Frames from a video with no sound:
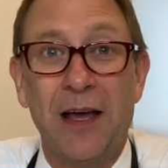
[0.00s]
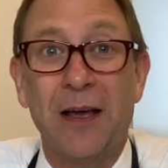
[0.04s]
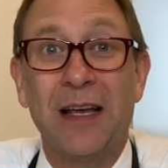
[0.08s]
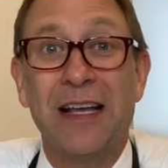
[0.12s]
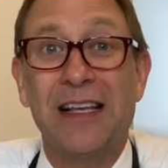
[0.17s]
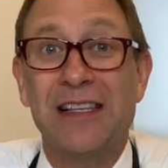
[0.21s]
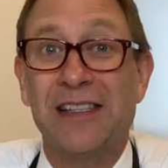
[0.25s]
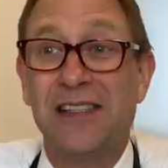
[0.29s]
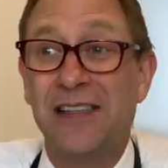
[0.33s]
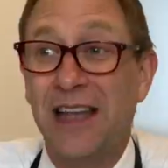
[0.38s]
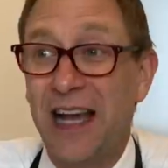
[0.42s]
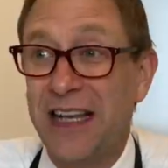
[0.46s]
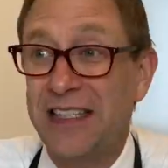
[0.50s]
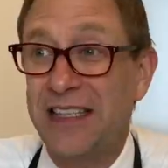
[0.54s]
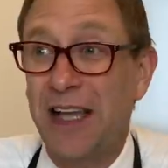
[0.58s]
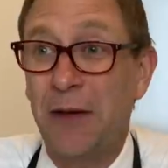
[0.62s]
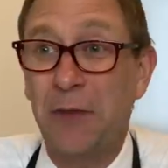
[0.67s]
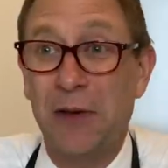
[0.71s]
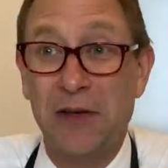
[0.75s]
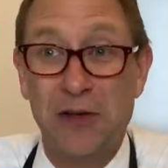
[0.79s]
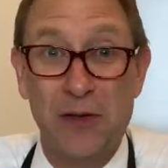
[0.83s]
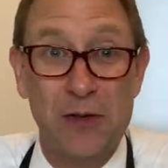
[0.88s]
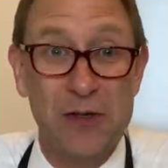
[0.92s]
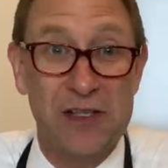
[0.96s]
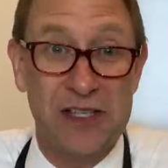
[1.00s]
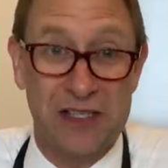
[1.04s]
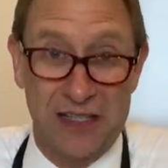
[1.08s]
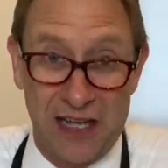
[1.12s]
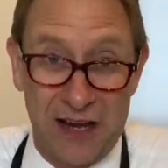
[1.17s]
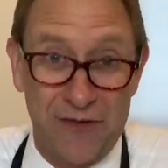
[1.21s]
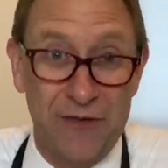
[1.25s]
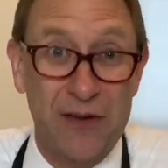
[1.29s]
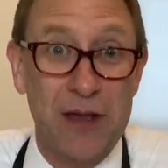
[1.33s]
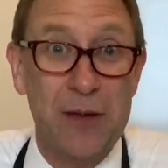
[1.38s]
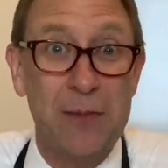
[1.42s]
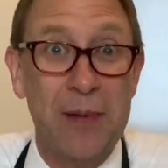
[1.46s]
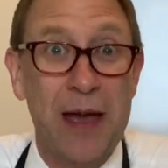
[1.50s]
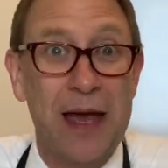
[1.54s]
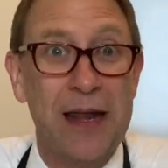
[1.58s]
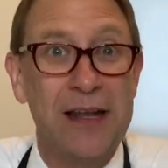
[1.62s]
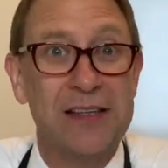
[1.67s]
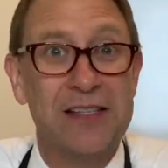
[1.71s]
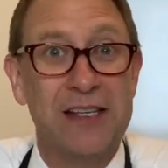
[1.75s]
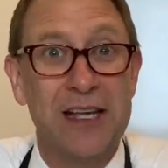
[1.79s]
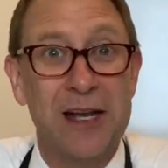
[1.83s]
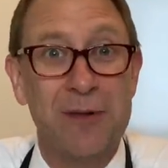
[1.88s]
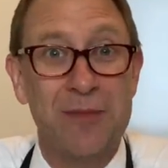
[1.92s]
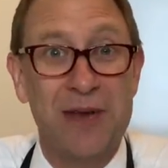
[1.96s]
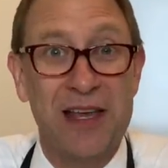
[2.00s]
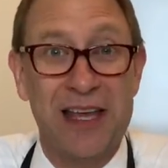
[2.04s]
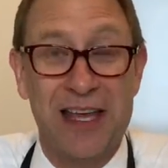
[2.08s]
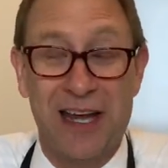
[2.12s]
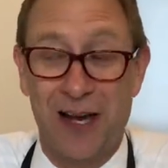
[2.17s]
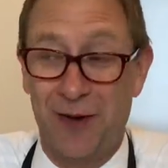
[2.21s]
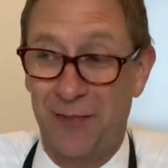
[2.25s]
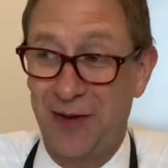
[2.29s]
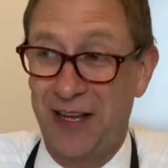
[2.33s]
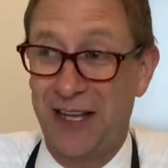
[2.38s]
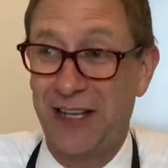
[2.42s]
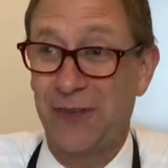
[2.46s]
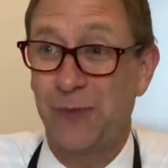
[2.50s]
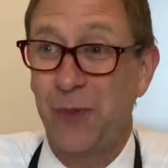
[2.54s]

because next time we do this, definitely Amanda's gonna be here because